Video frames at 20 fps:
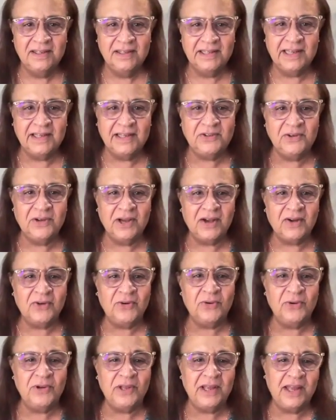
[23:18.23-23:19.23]
that you are
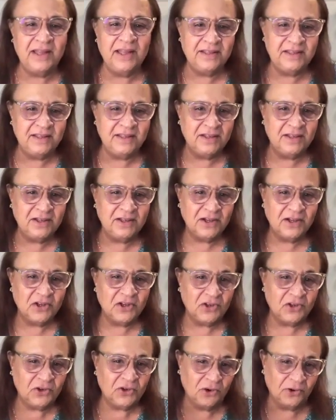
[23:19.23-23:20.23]
creating
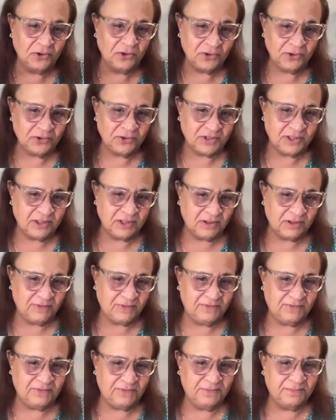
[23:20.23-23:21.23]
your new
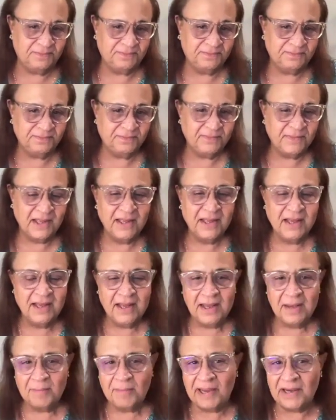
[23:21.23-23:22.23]
self.
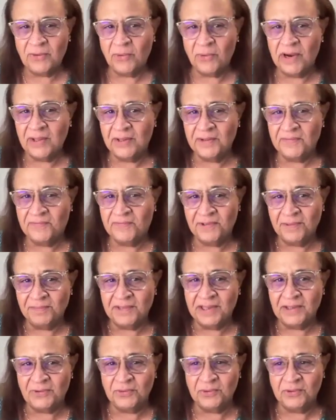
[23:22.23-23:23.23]
By the way, the film
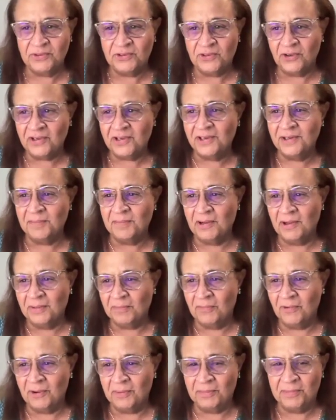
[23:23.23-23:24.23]
that we were talking about,
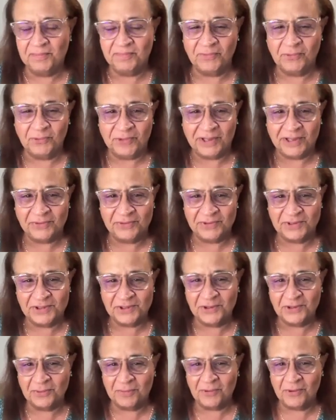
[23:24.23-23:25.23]
Bob, that we
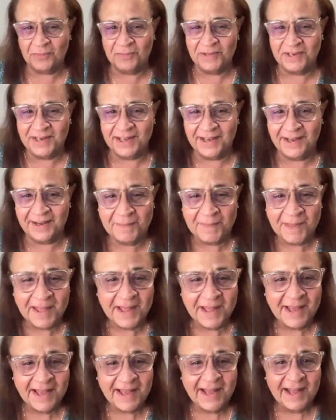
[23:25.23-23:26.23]
saw, Bobby and I,
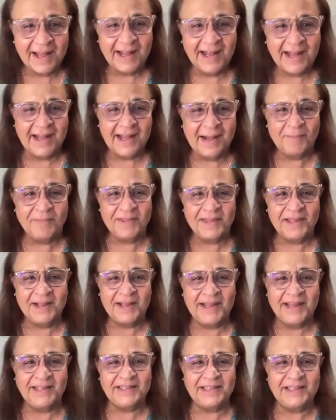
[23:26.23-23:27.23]

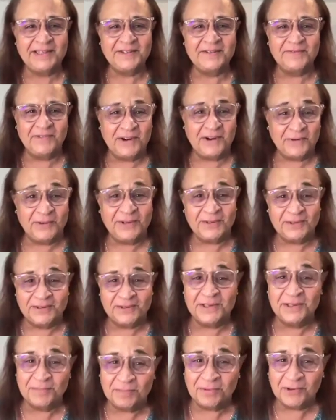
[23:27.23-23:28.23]
it is a very
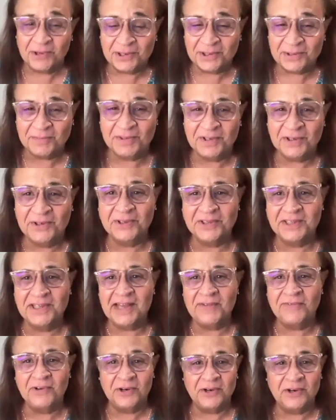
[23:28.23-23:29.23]
interesting point because
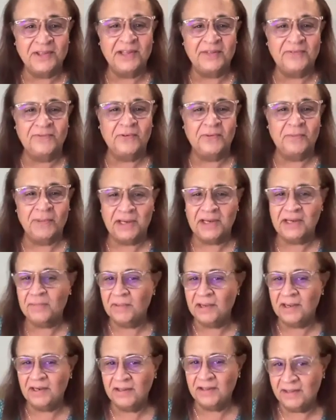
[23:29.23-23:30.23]
I've heard that for many,
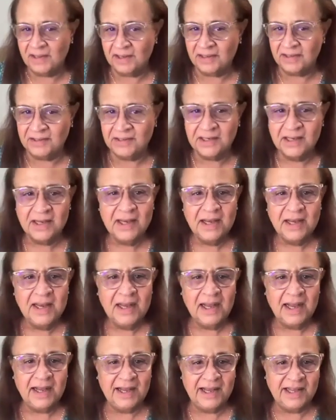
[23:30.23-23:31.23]
many things.
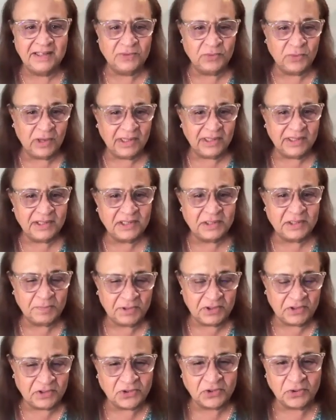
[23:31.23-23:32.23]
As well in the
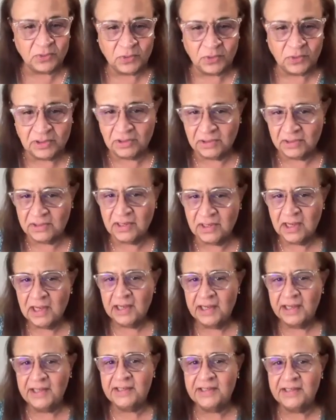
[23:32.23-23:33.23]
spiritual world,
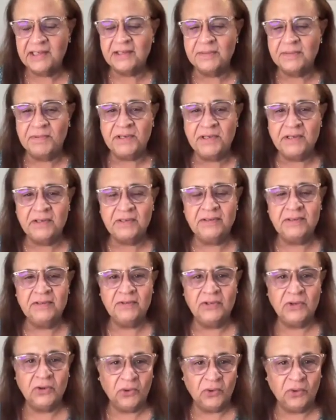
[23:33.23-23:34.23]
it has been
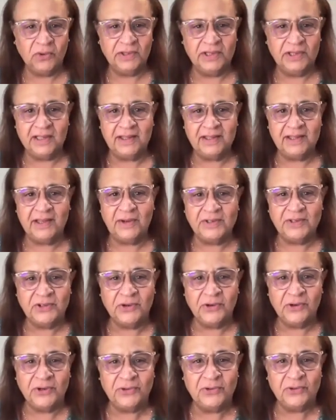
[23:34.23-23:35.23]
told that there is
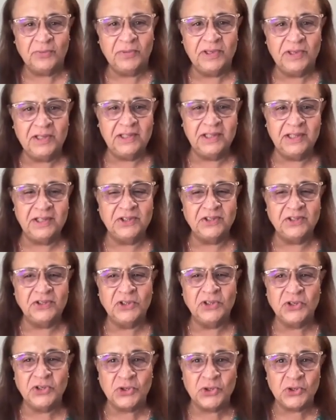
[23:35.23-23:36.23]
going to be this
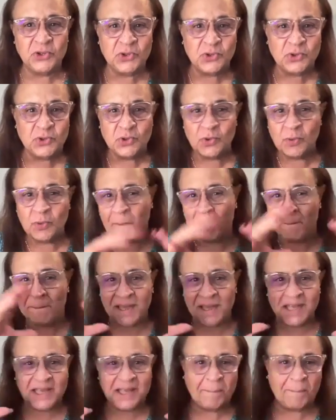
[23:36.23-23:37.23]
new
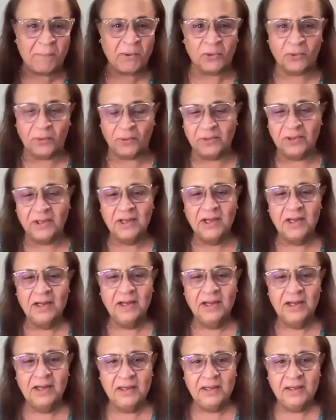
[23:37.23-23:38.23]
people,
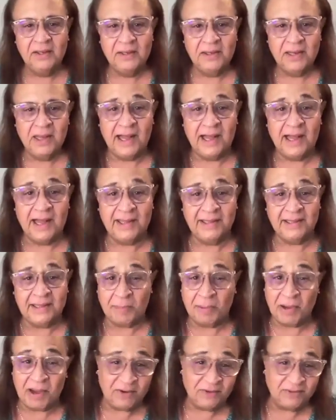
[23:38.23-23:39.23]
and
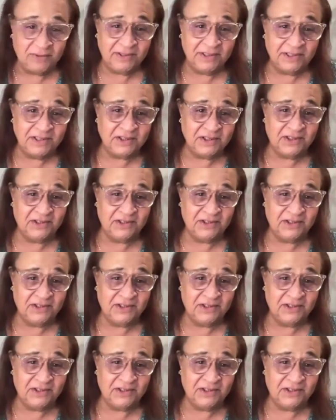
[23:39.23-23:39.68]
apparently